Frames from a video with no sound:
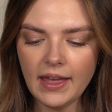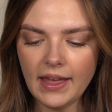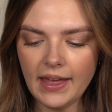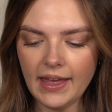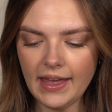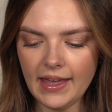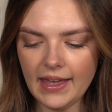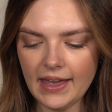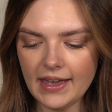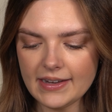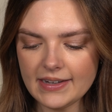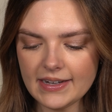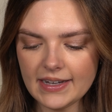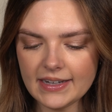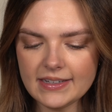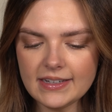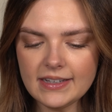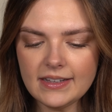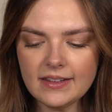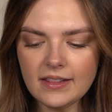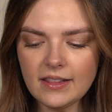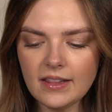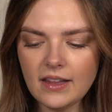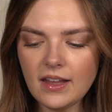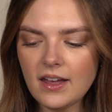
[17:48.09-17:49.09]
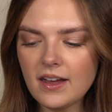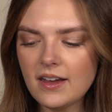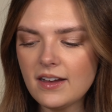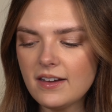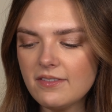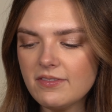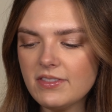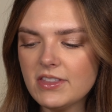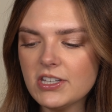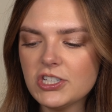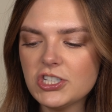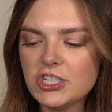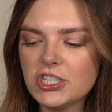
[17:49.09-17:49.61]
And I didn't
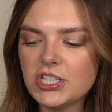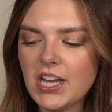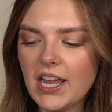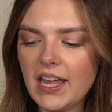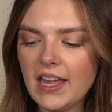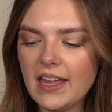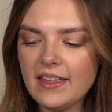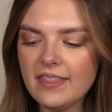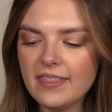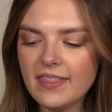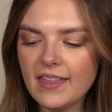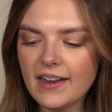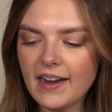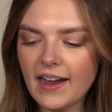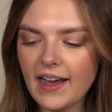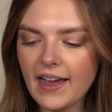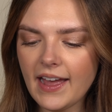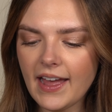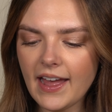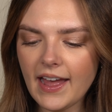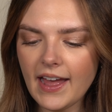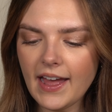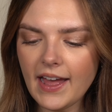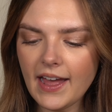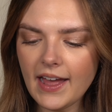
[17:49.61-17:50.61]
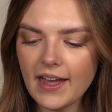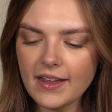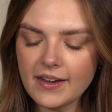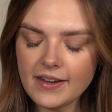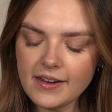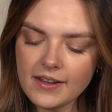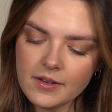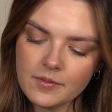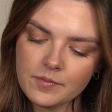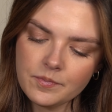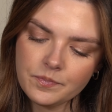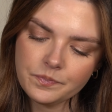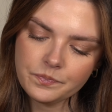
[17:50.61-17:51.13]
love the shade that I had.